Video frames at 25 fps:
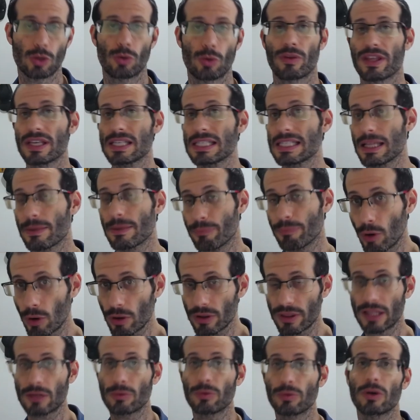So this is the
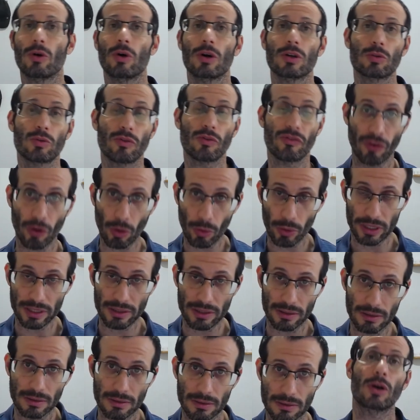port that we're going to
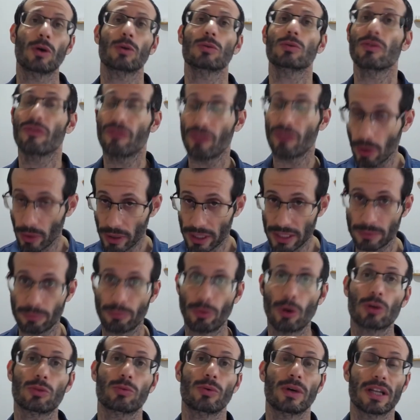forward. We're going to forward
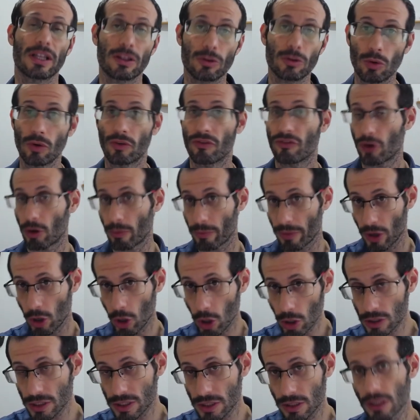port 22 from the
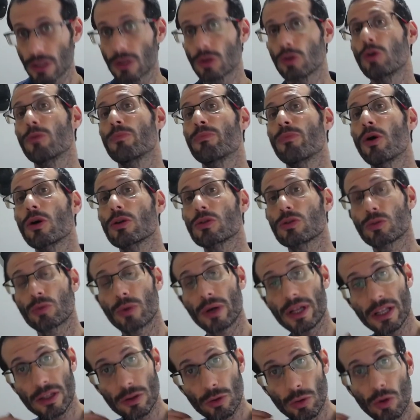host to port
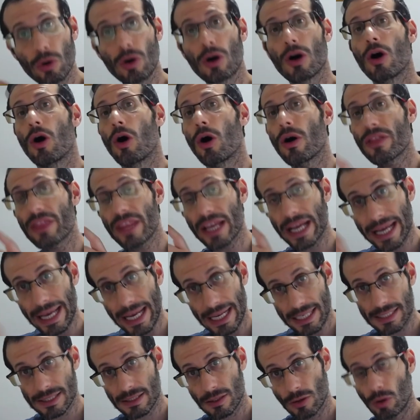22 on the
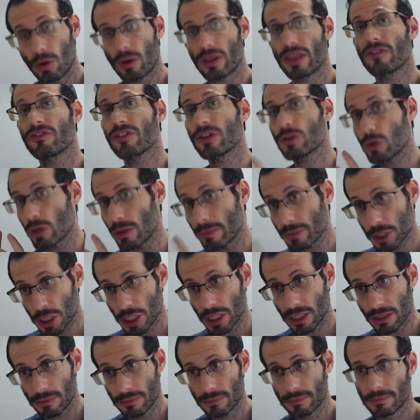guest, on the virtual
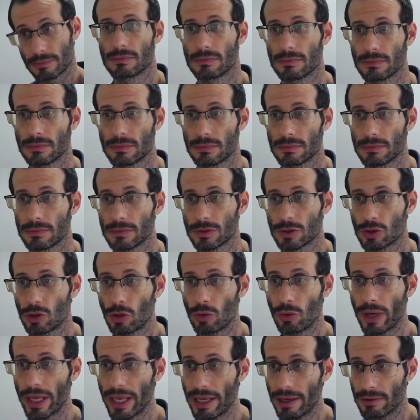machine.
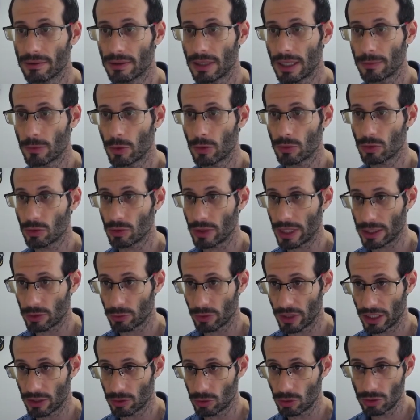So here I'm going to write
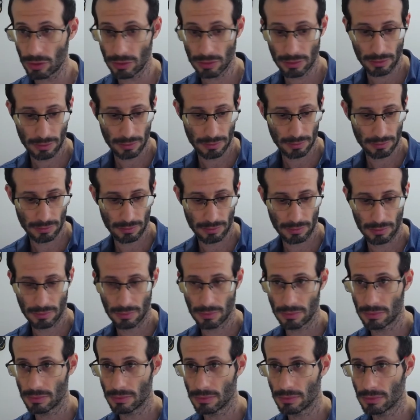22
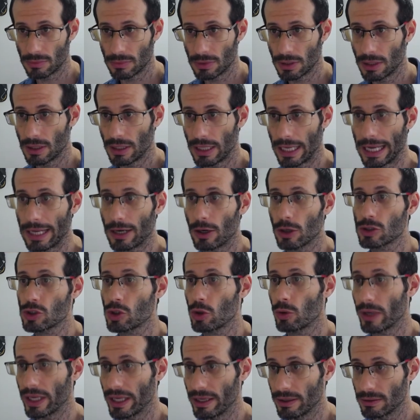and
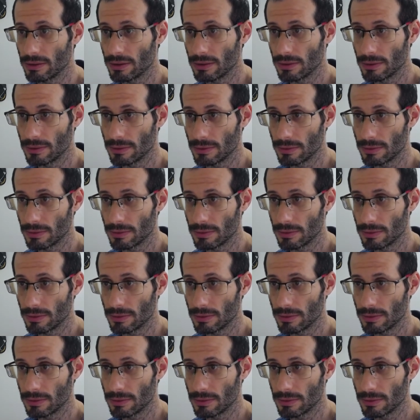also here.